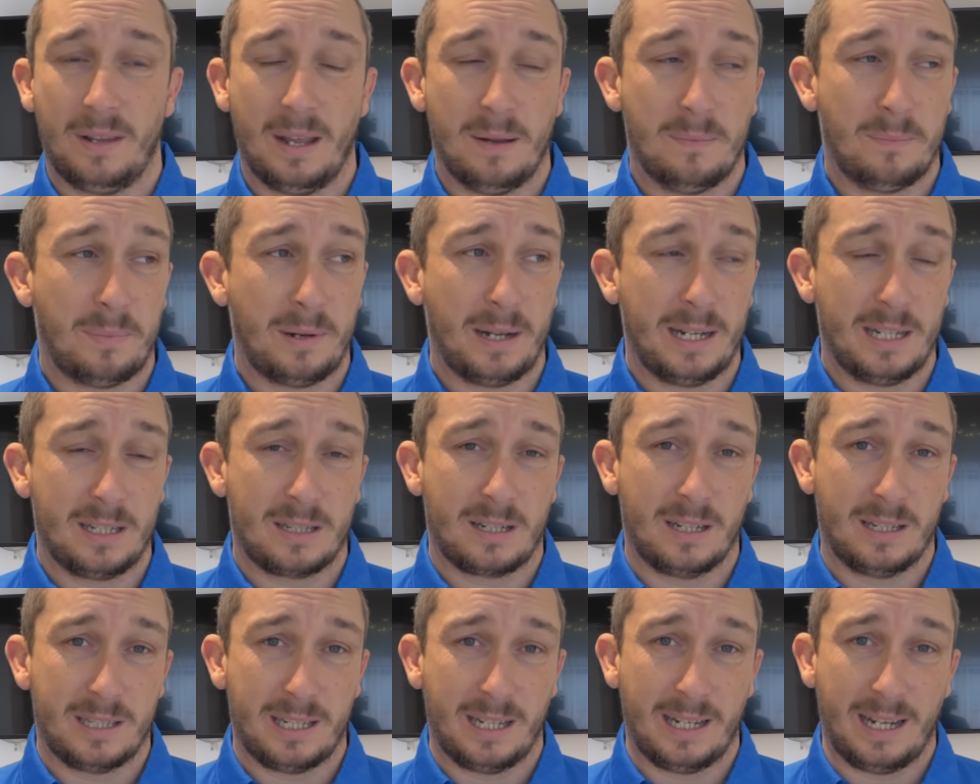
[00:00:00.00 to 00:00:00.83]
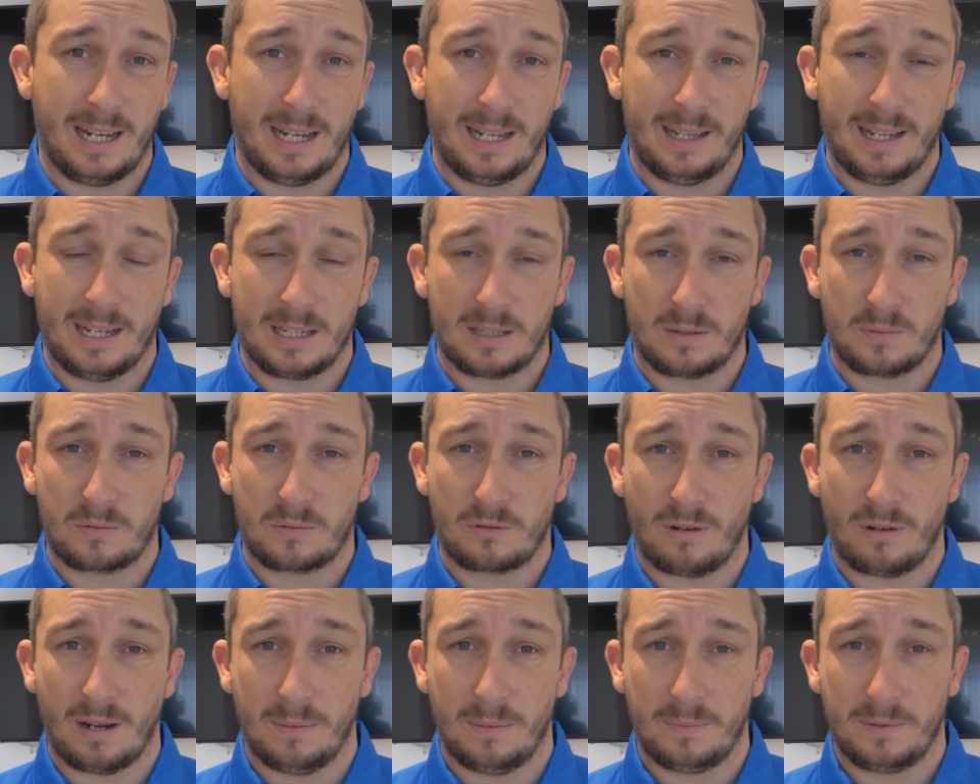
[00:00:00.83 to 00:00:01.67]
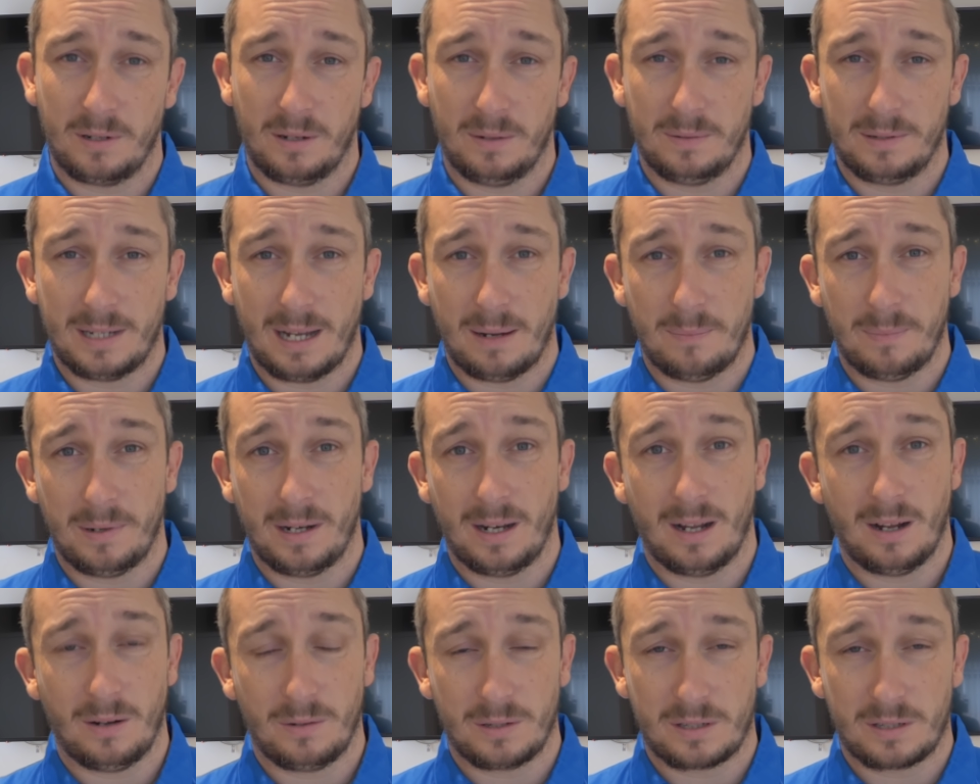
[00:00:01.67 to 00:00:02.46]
then please consider hitting that subscribe button down below.